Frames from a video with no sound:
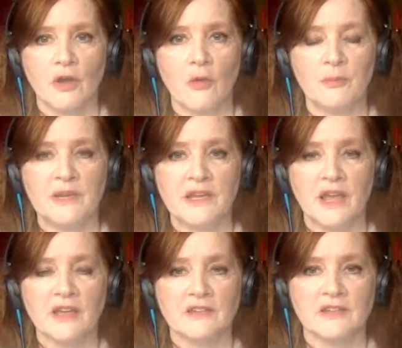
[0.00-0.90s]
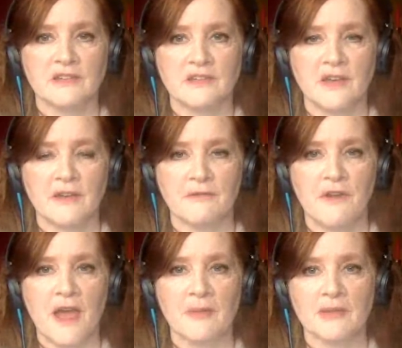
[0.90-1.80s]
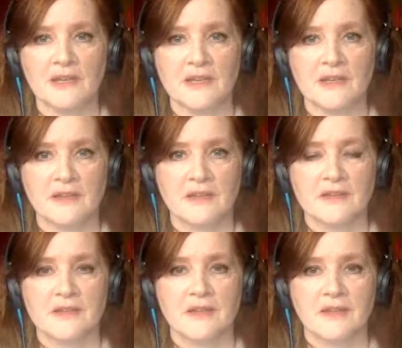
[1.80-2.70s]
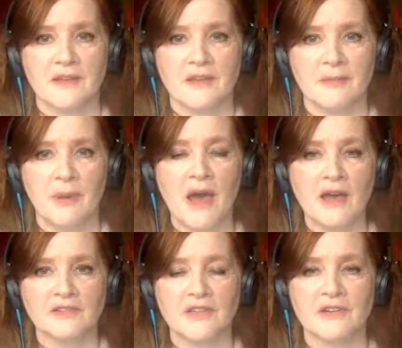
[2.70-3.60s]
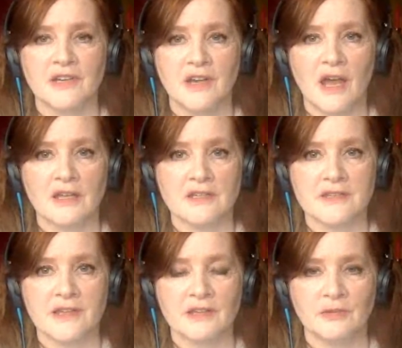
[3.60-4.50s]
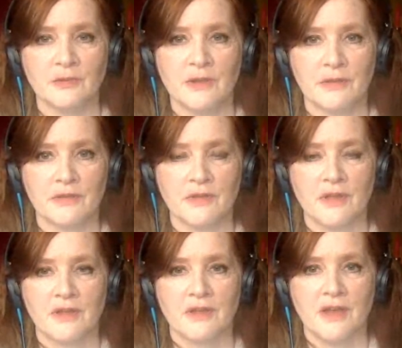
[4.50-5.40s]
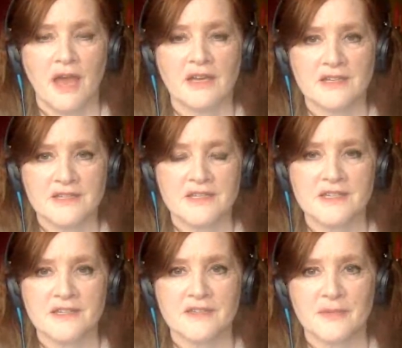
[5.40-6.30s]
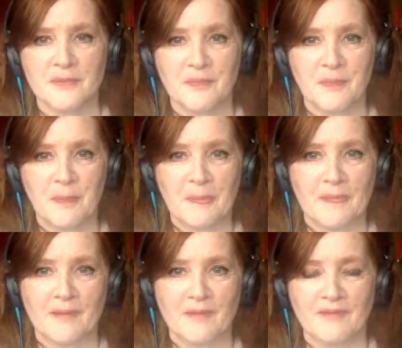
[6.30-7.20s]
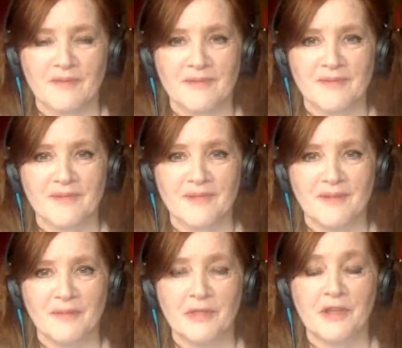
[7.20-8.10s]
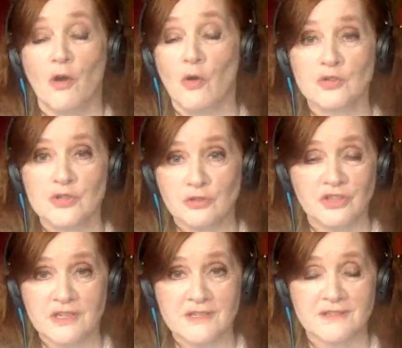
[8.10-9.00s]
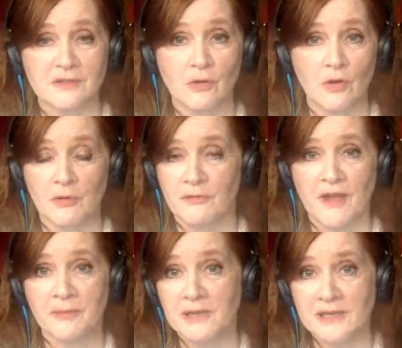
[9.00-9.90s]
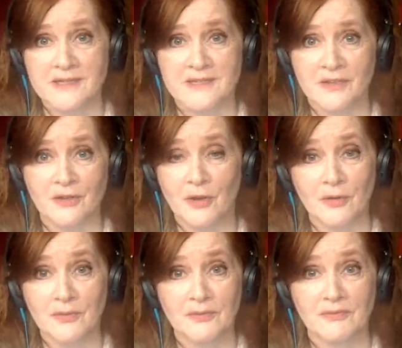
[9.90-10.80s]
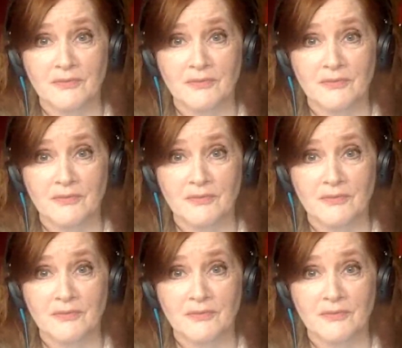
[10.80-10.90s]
The complicated family pattern in Iceland with access, but there are also just normal families, in